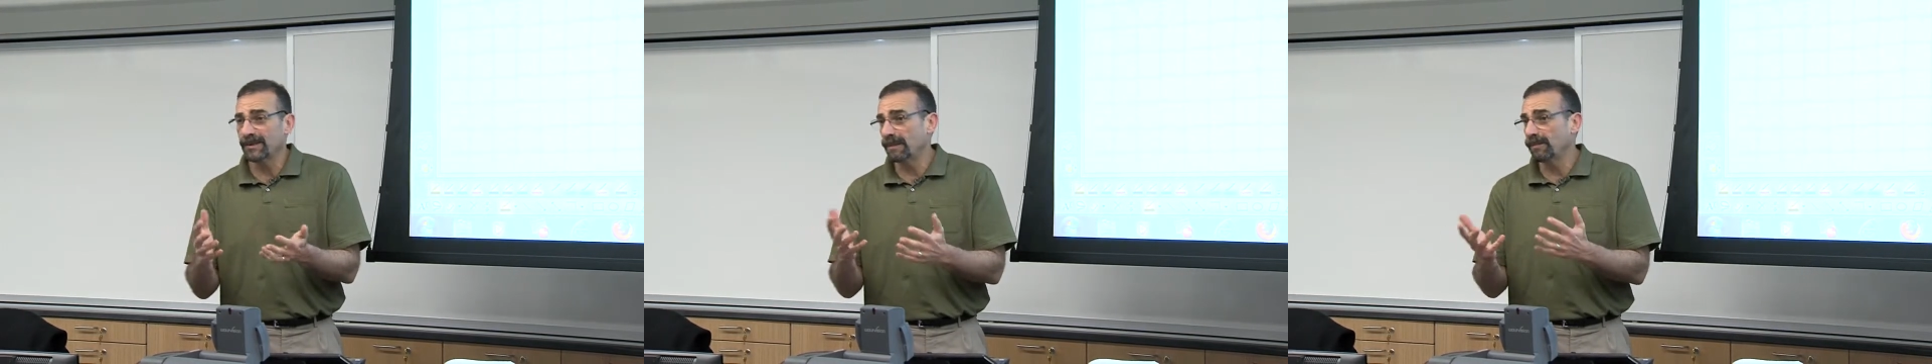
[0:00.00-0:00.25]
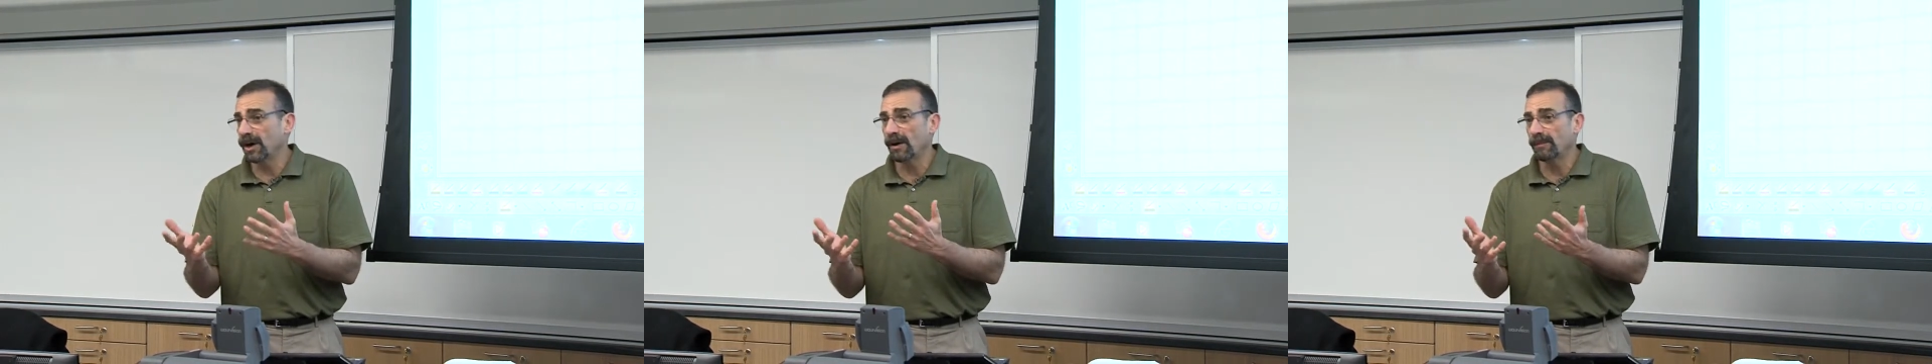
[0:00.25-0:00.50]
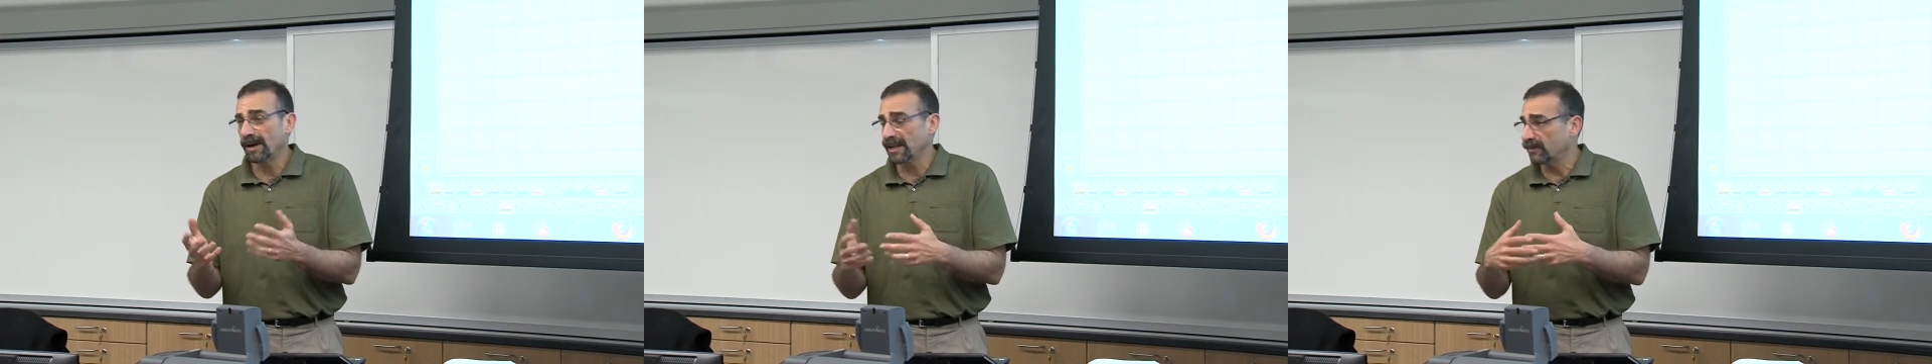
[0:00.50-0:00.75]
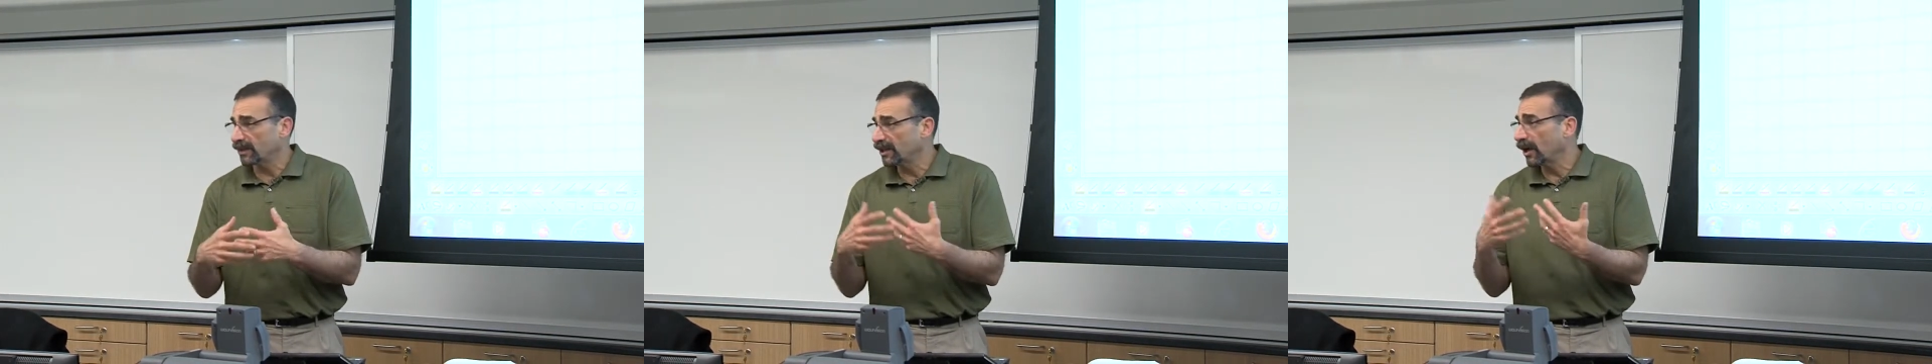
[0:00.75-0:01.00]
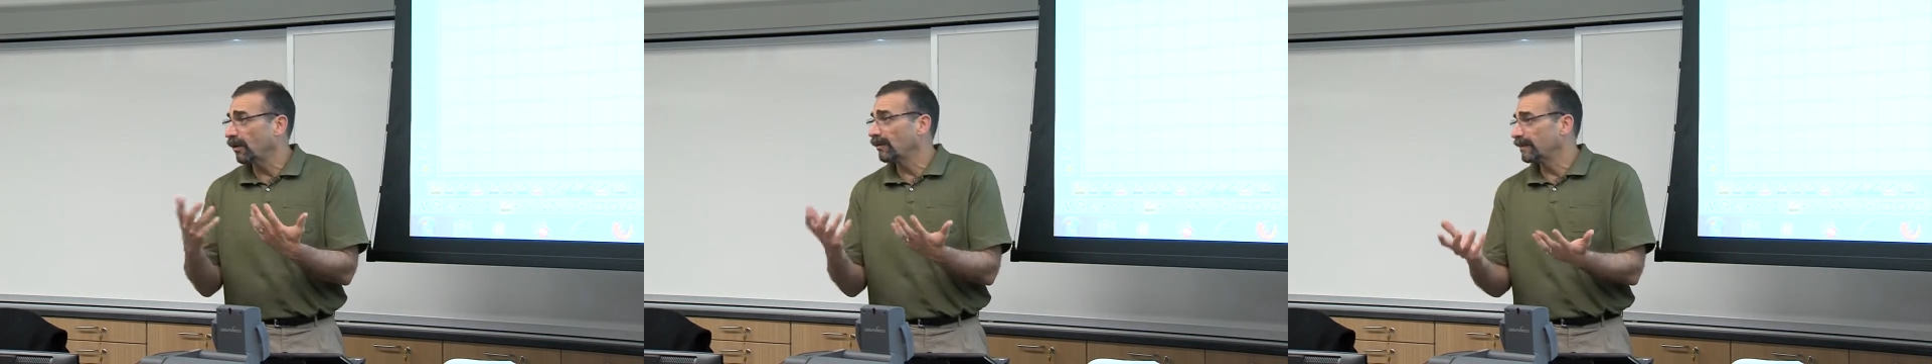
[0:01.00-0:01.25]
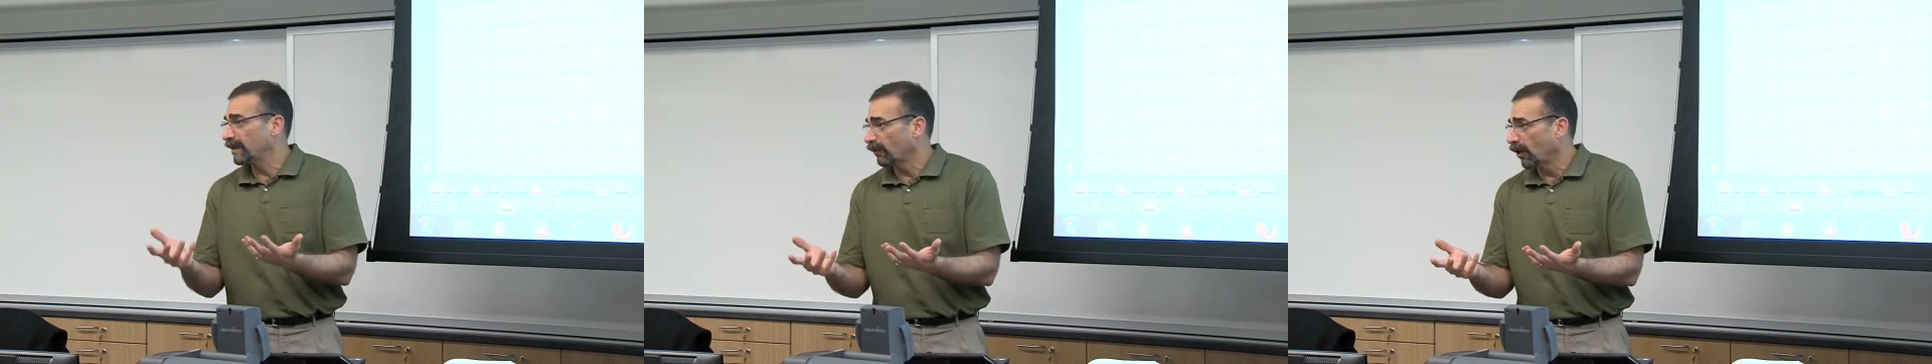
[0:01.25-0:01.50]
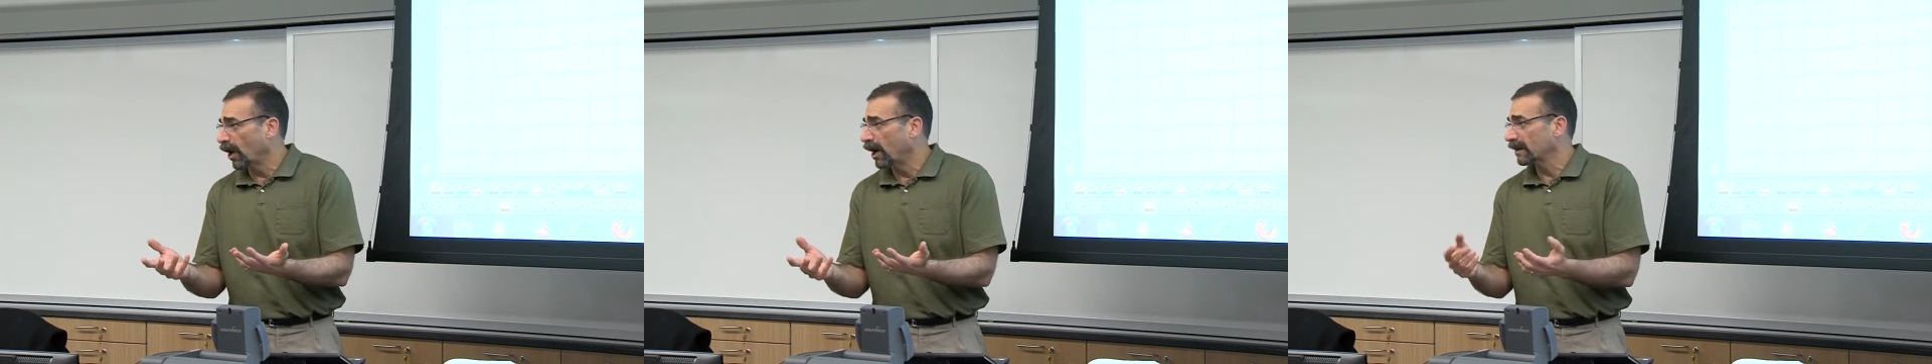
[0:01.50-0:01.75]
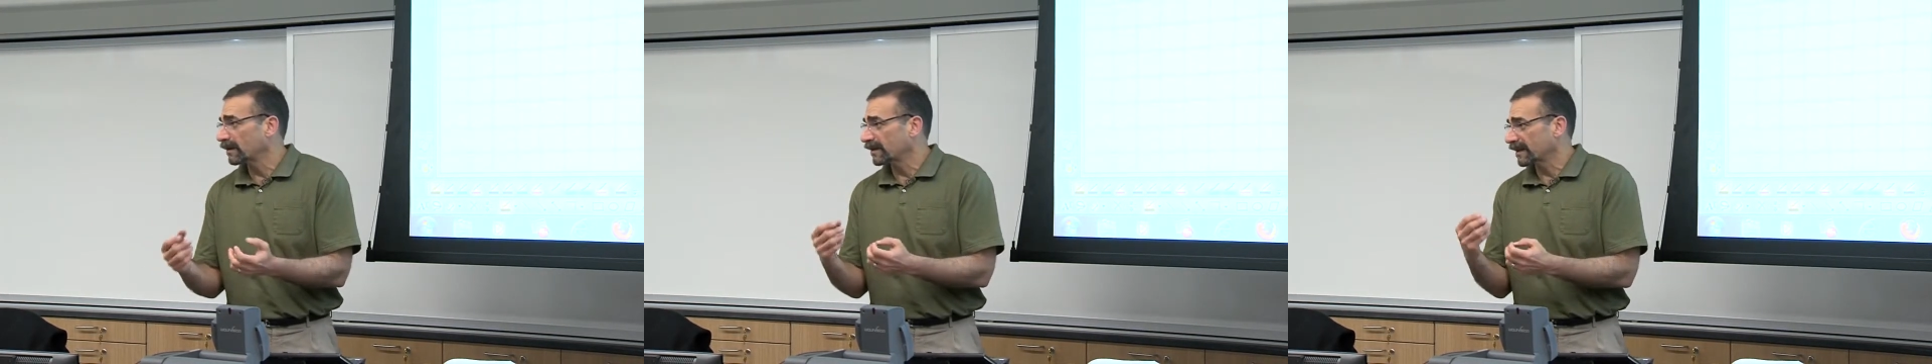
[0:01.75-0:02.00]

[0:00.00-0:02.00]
with a ballpark. We know it would be wrong.